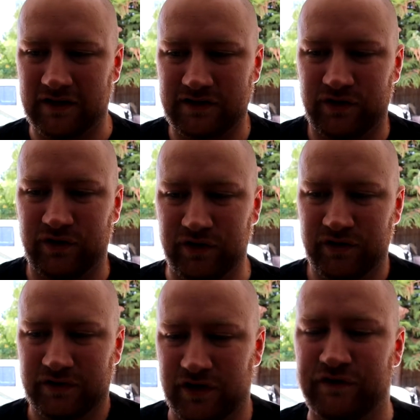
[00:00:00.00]
So
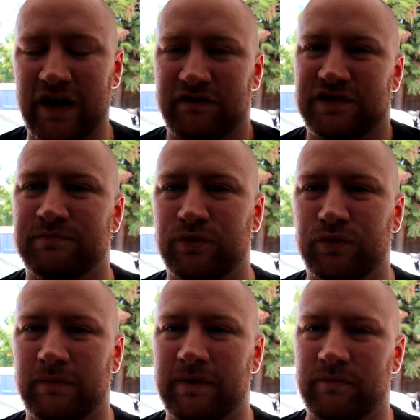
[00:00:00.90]
far I've just
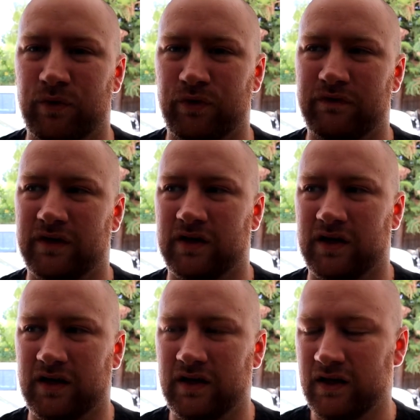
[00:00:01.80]
pulled a bit more of
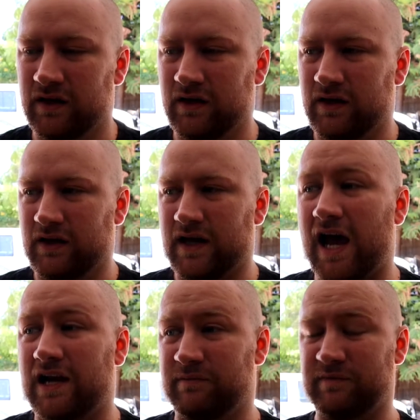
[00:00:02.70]
the
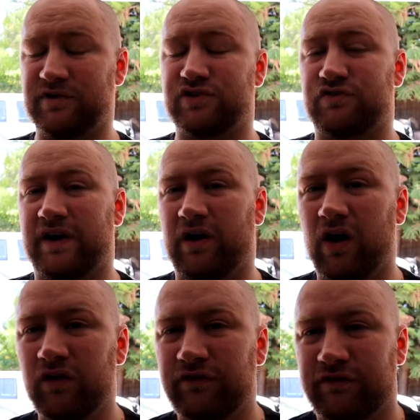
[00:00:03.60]
aluminium tray
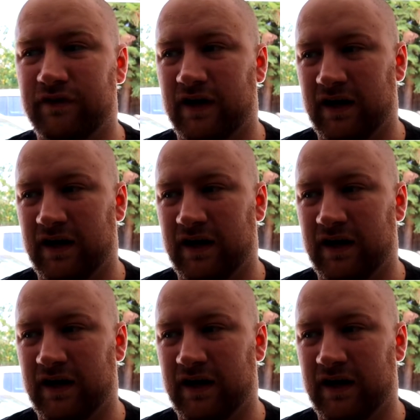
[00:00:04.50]
off.